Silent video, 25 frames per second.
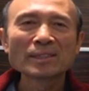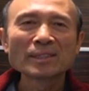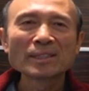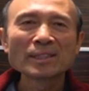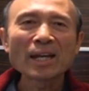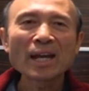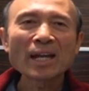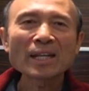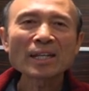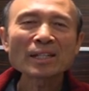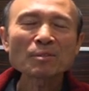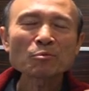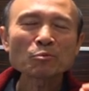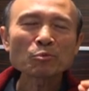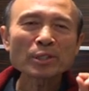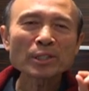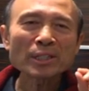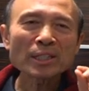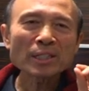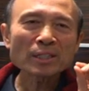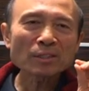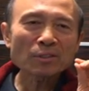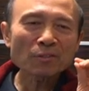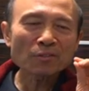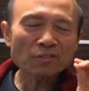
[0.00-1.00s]
And we
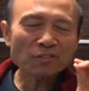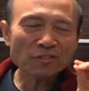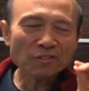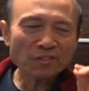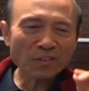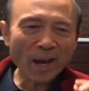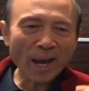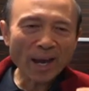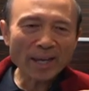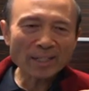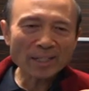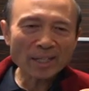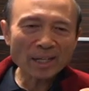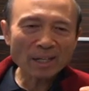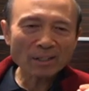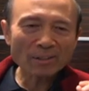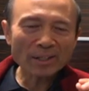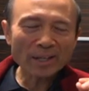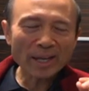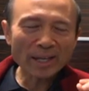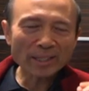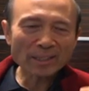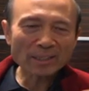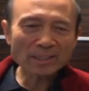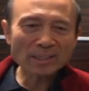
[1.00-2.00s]
need to find out
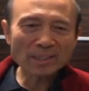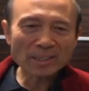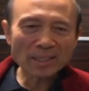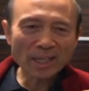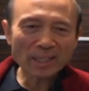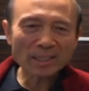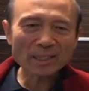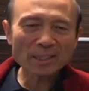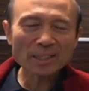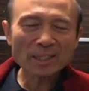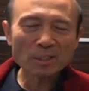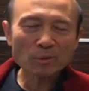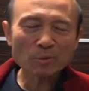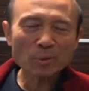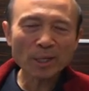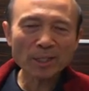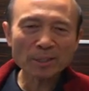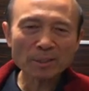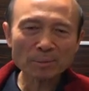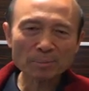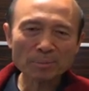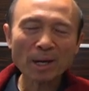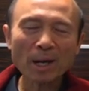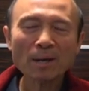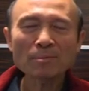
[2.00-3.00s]
exactly where
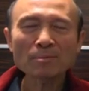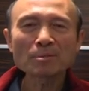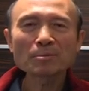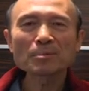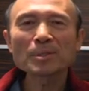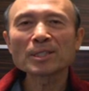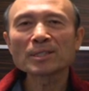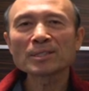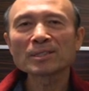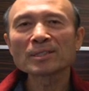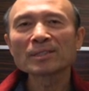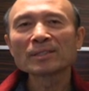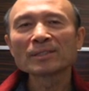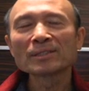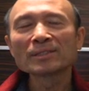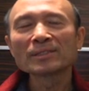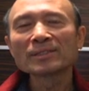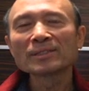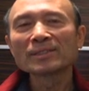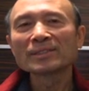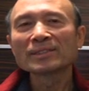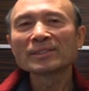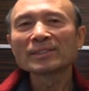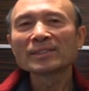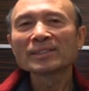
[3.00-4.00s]
the problem is.
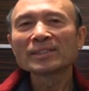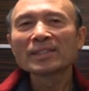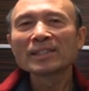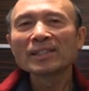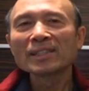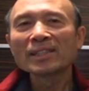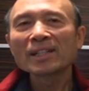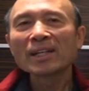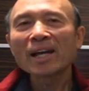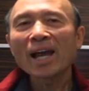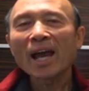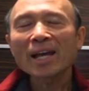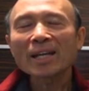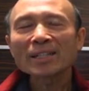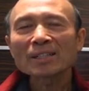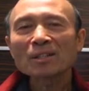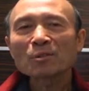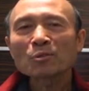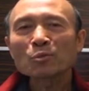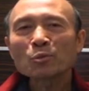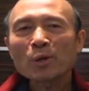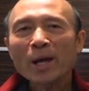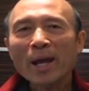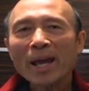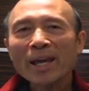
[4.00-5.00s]
And the
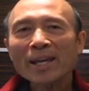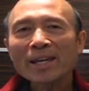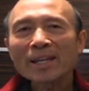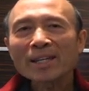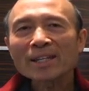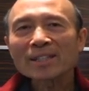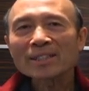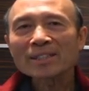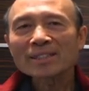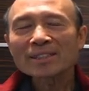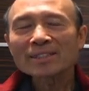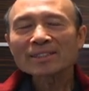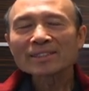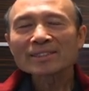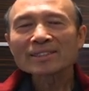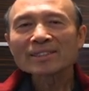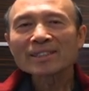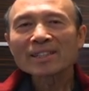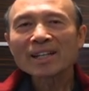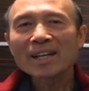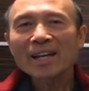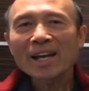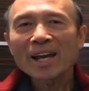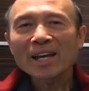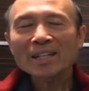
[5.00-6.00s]
way
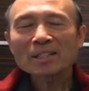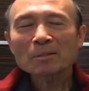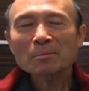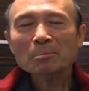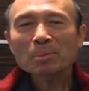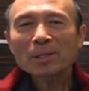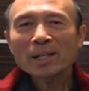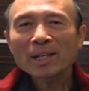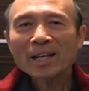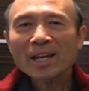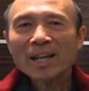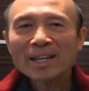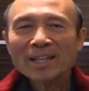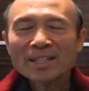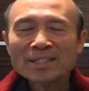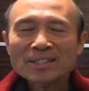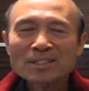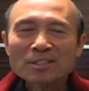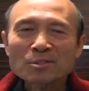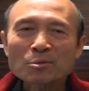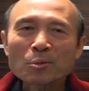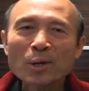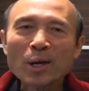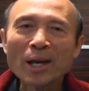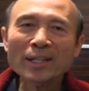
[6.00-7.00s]
and the
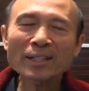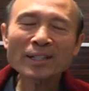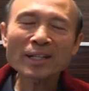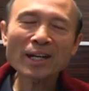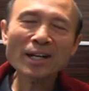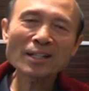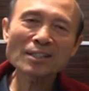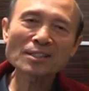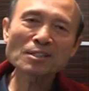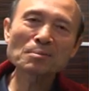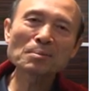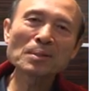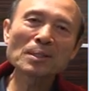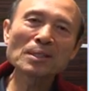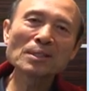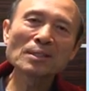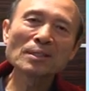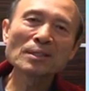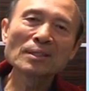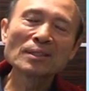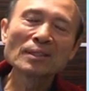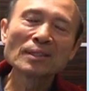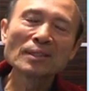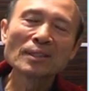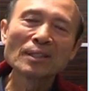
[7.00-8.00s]
place where the husband,
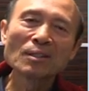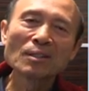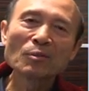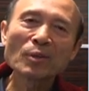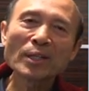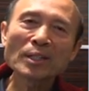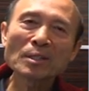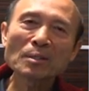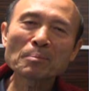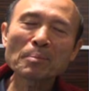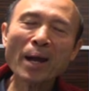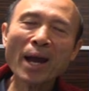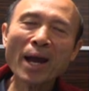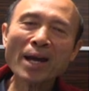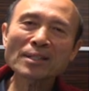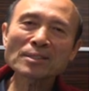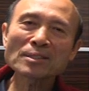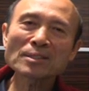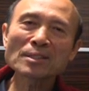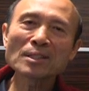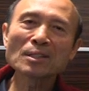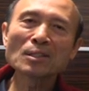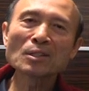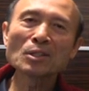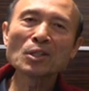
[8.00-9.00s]
where the
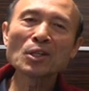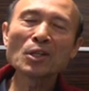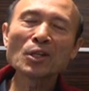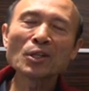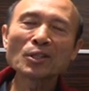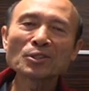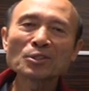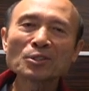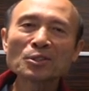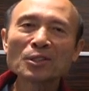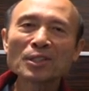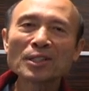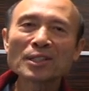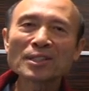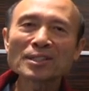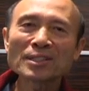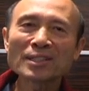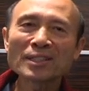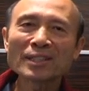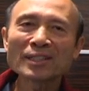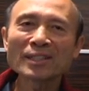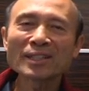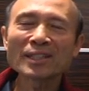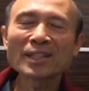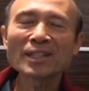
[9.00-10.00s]
pastor learned to
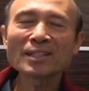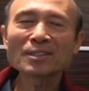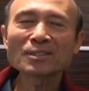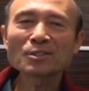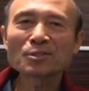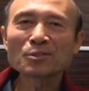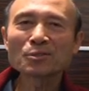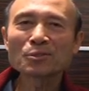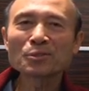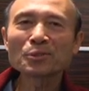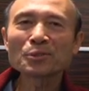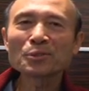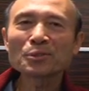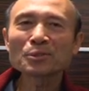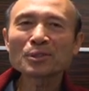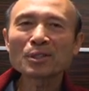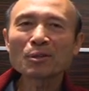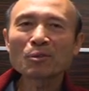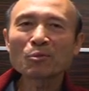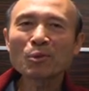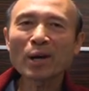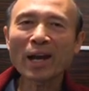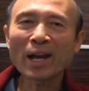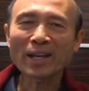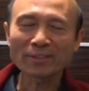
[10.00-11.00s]
listen is through the
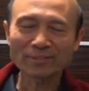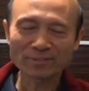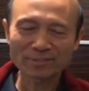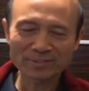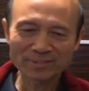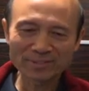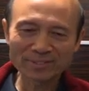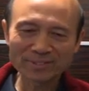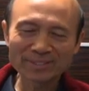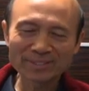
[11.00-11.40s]
wife.